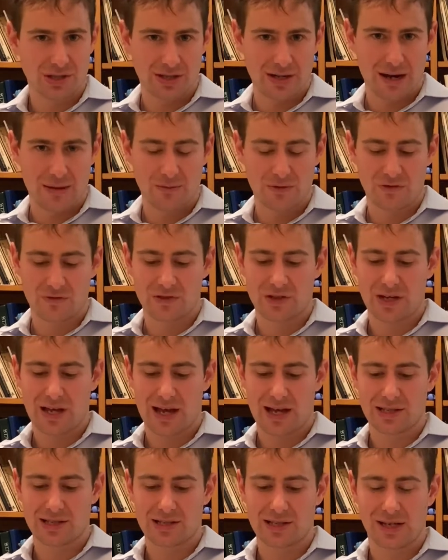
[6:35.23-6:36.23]
number of
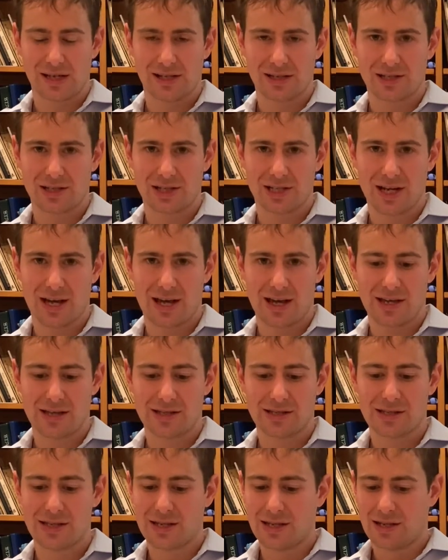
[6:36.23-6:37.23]
outstanding
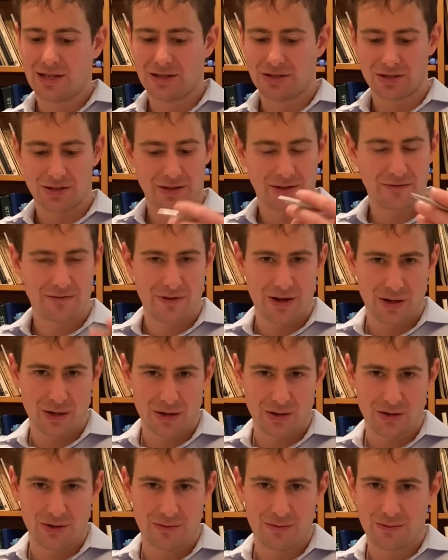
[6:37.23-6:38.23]
shares, so the
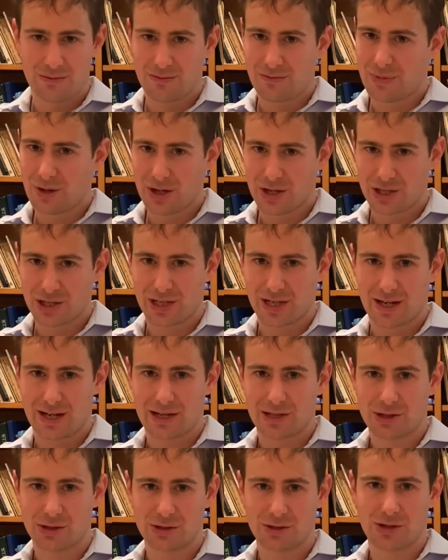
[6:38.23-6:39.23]
value per share
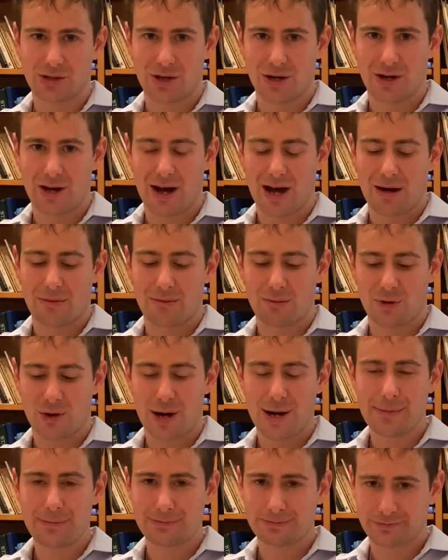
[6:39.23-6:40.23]
should go up,
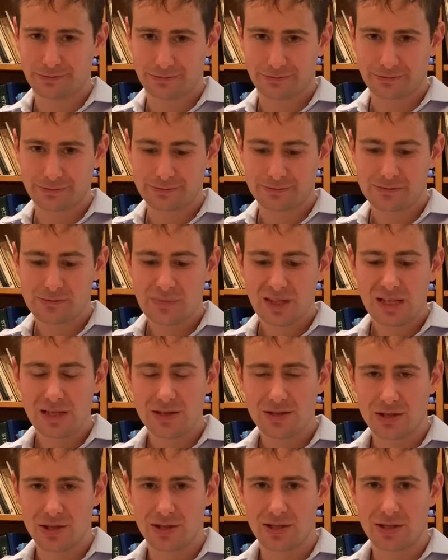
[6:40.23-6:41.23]
right?
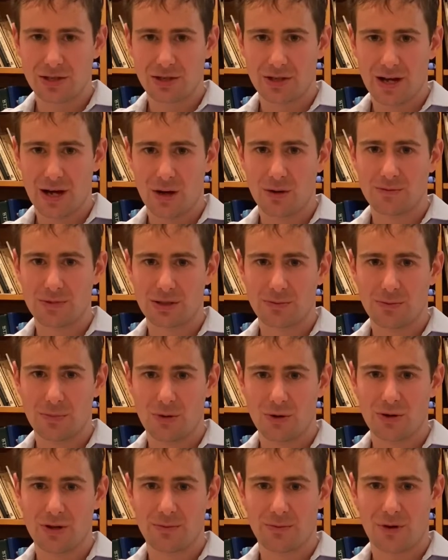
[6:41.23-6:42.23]
So this should help
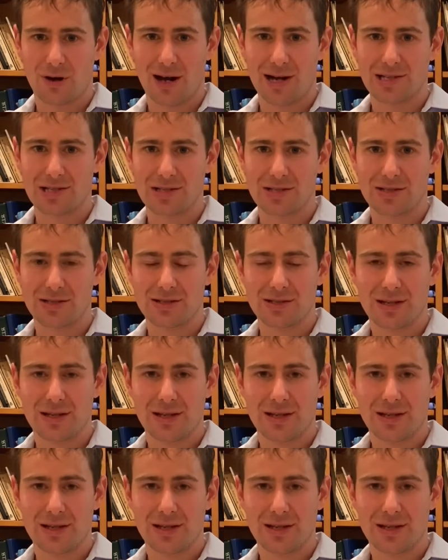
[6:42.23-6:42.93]
support the prices